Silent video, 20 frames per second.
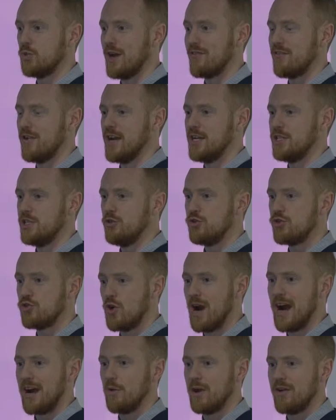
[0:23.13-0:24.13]
whatever it is you
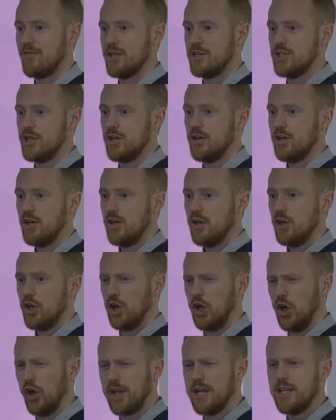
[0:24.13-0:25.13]
track, whatever it is you're
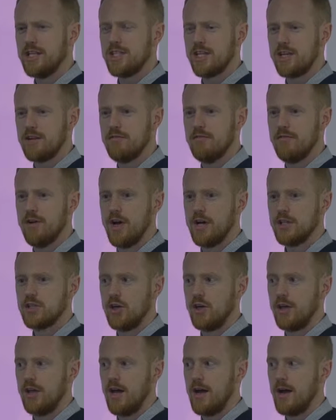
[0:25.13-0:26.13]
looking to
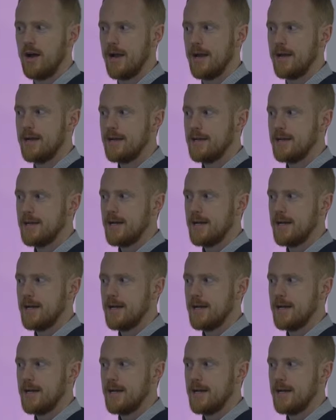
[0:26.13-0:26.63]
convert online.